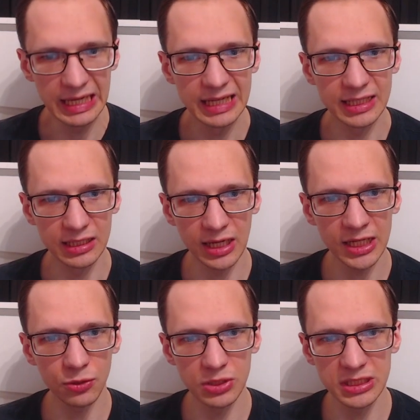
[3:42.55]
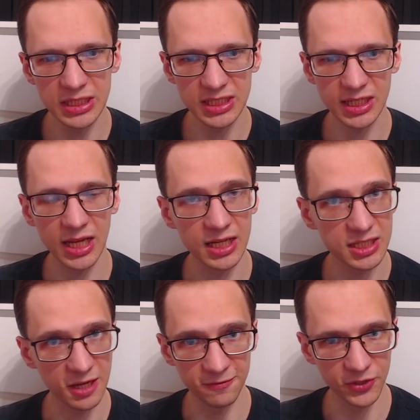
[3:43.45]
The knight on c6,
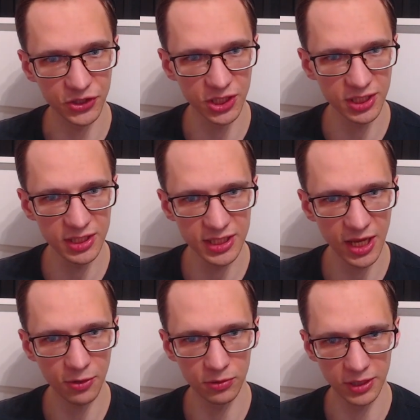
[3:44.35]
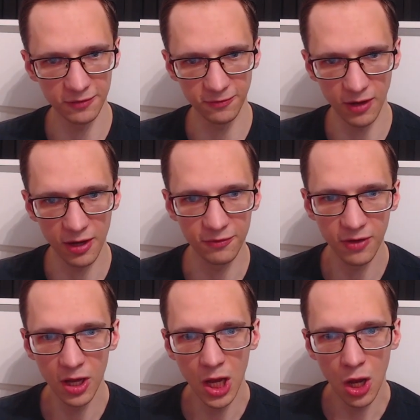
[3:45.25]
if it doesn't take on e5,
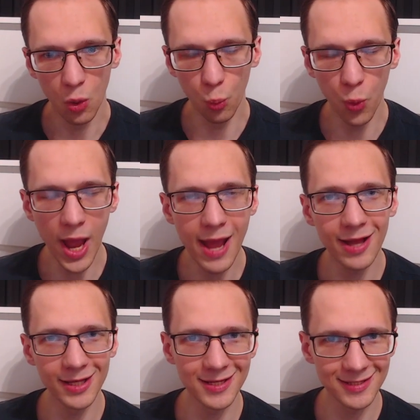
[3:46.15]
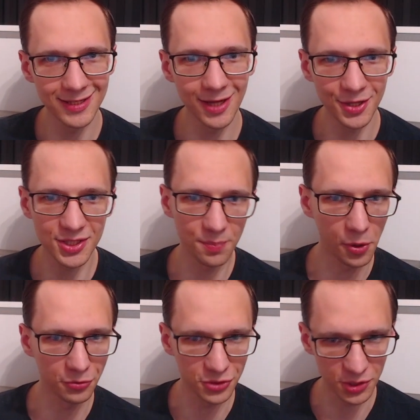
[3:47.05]
where is the knight
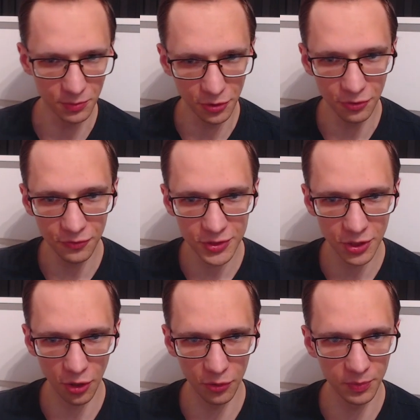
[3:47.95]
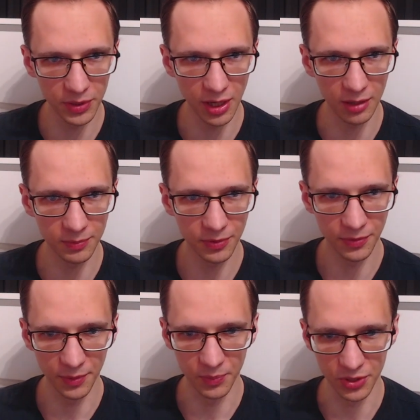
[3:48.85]
supposed to move to open up
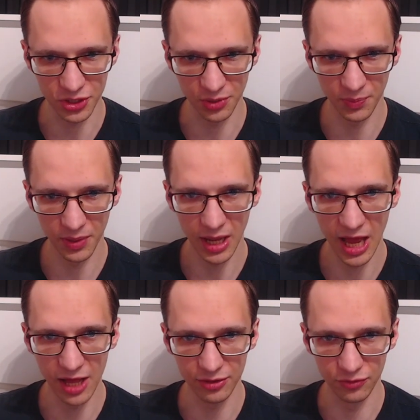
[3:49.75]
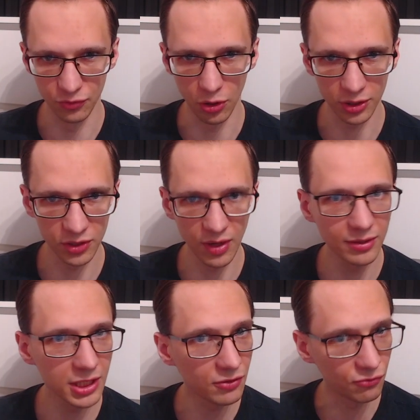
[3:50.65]
the bishop and the rook? There
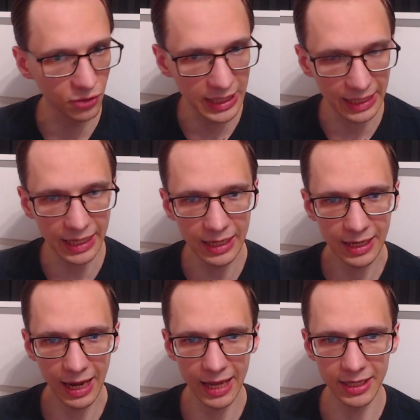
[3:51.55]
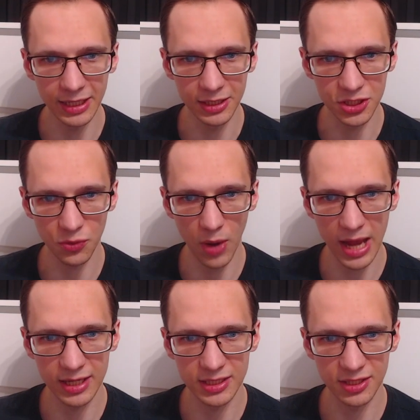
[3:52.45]
aren't really any
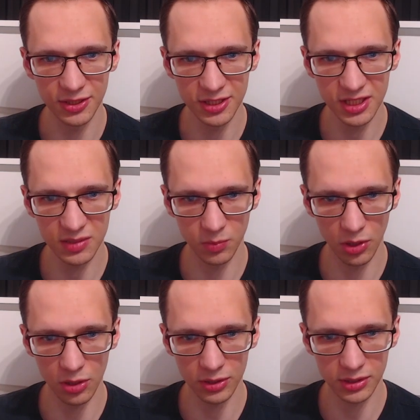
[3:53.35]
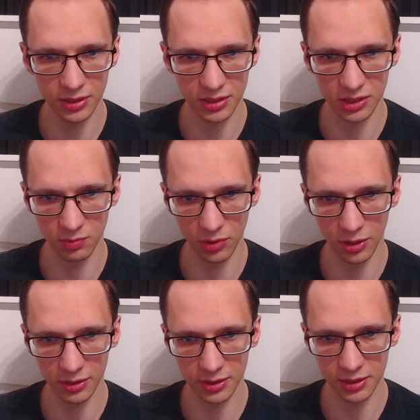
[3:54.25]
squares. This is blocked, this is
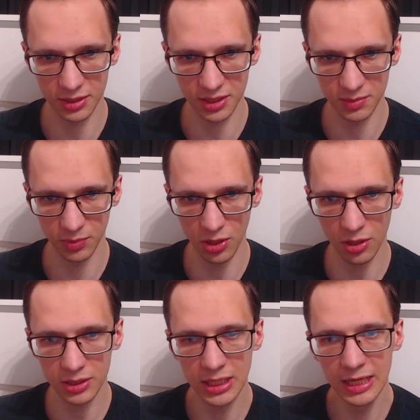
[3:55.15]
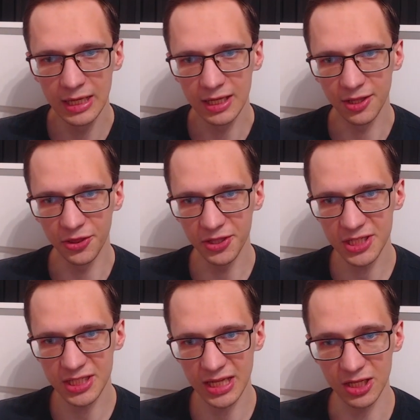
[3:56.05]
blocked, this is blocked.
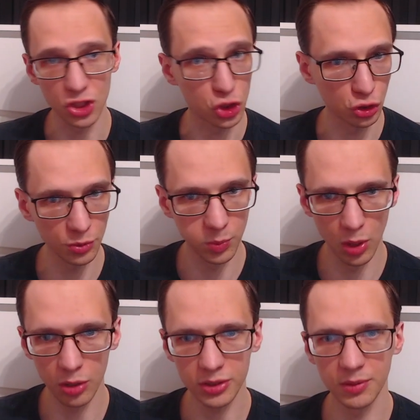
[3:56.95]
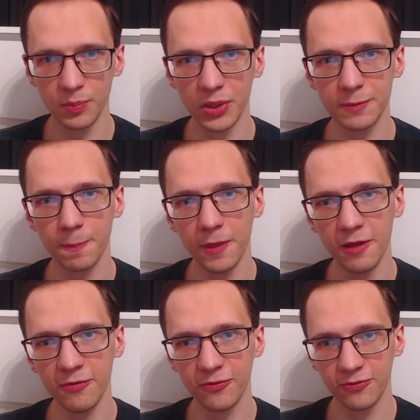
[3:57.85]
This is not blocked, but
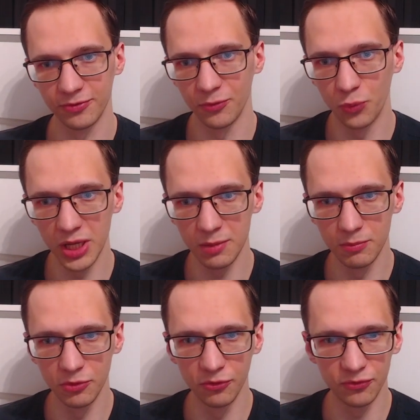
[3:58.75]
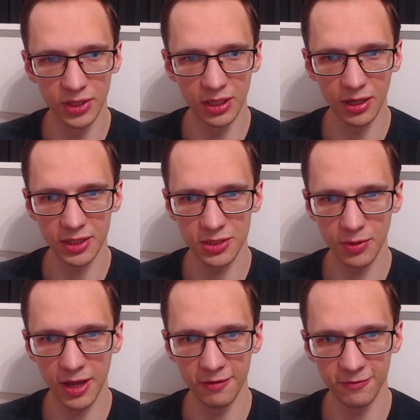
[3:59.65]
if we move the knight to
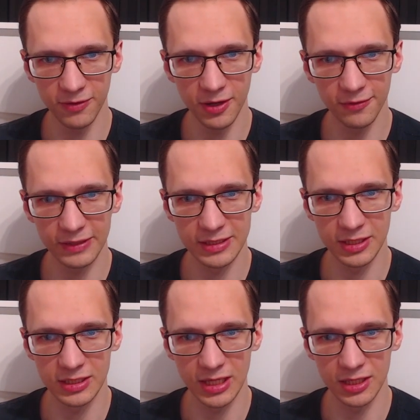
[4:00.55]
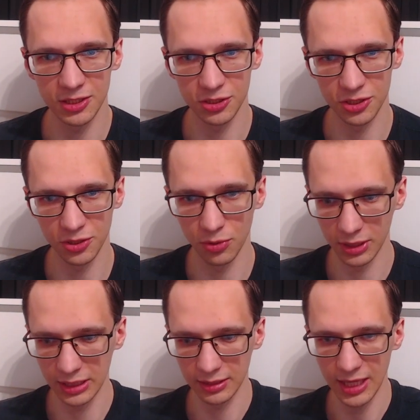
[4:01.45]
a5 as it stands, it's just going to
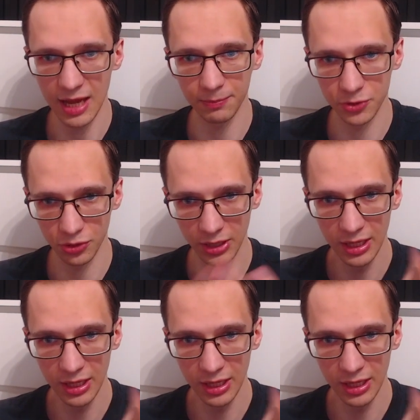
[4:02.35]
get captured.